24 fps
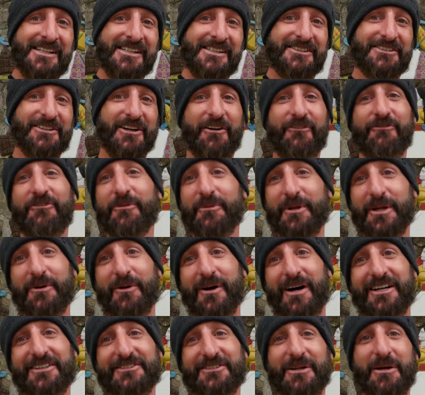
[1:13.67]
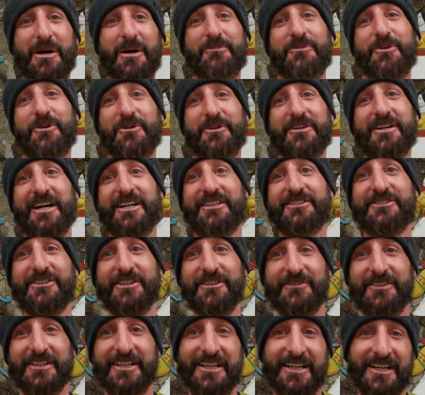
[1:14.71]
So for me wise, I'm new at kite
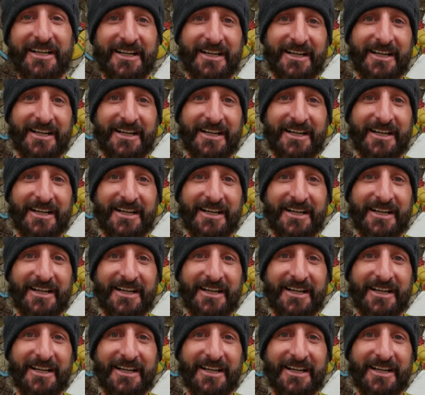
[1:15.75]
surfing.